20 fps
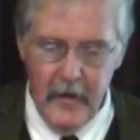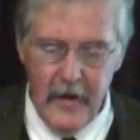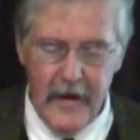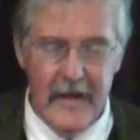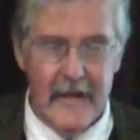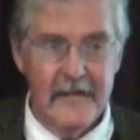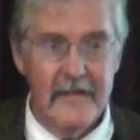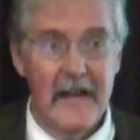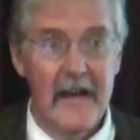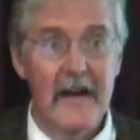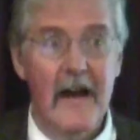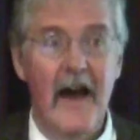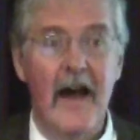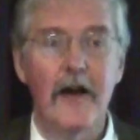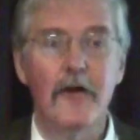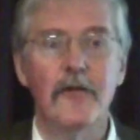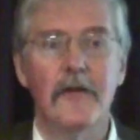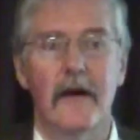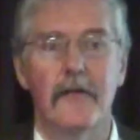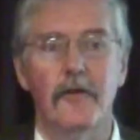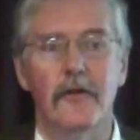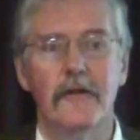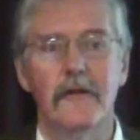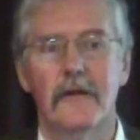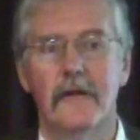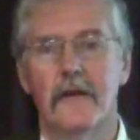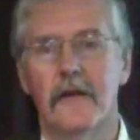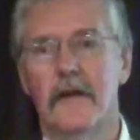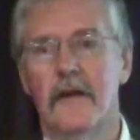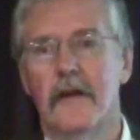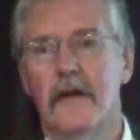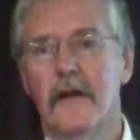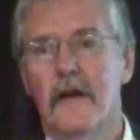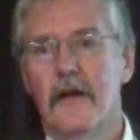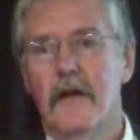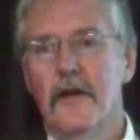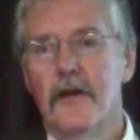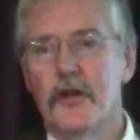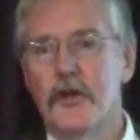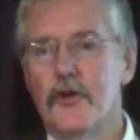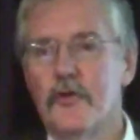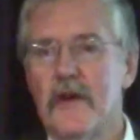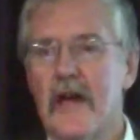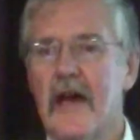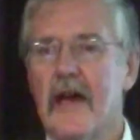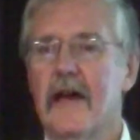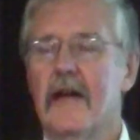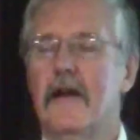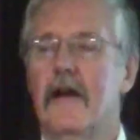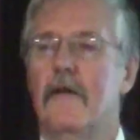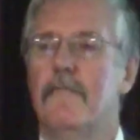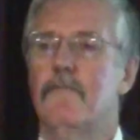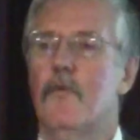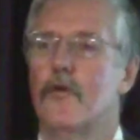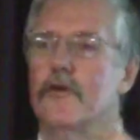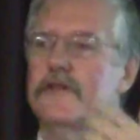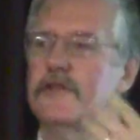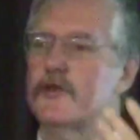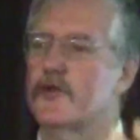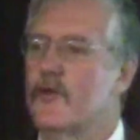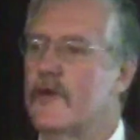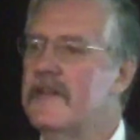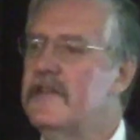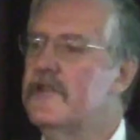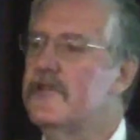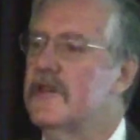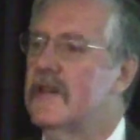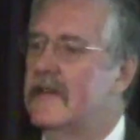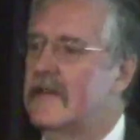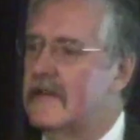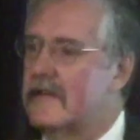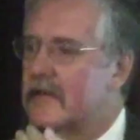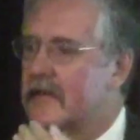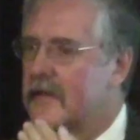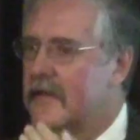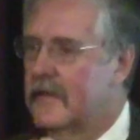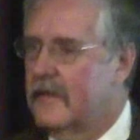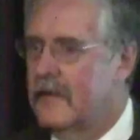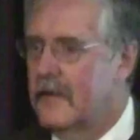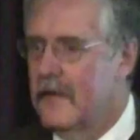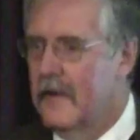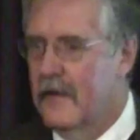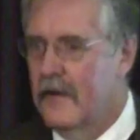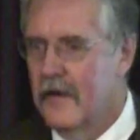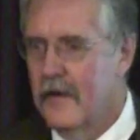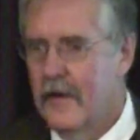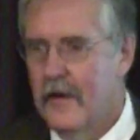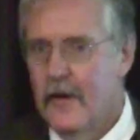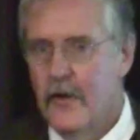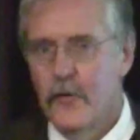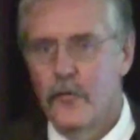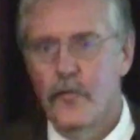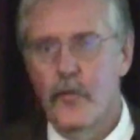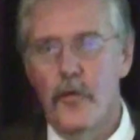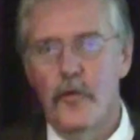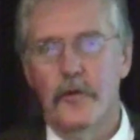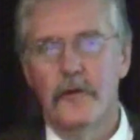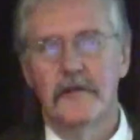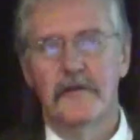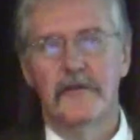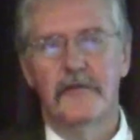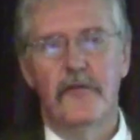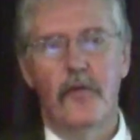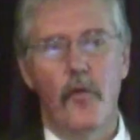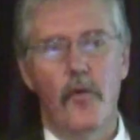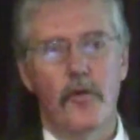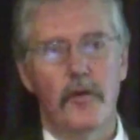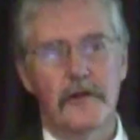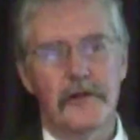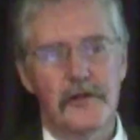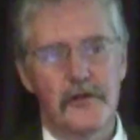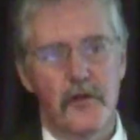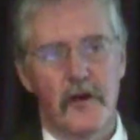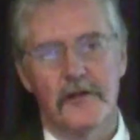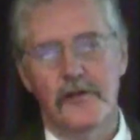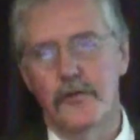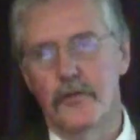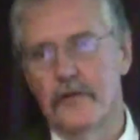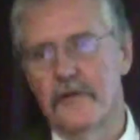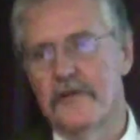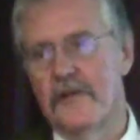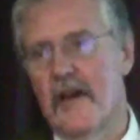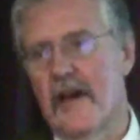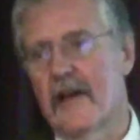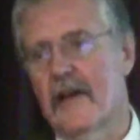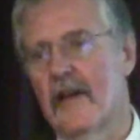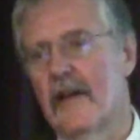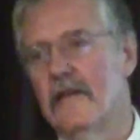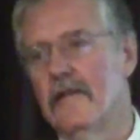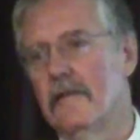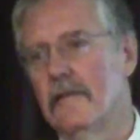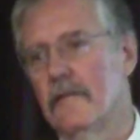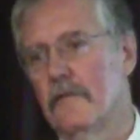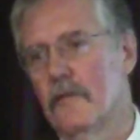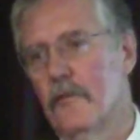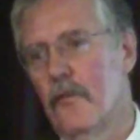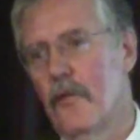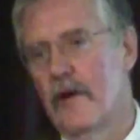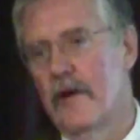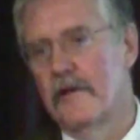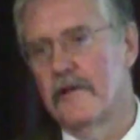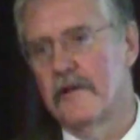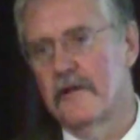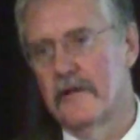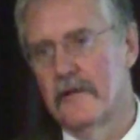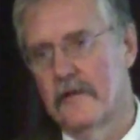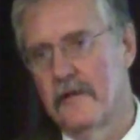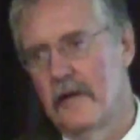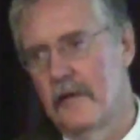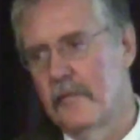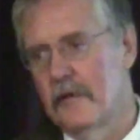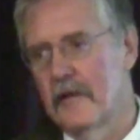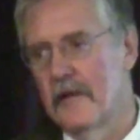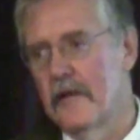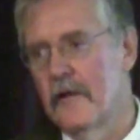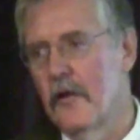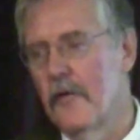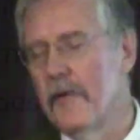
And at a higher level, you get more stringent rules for structural checking, which typically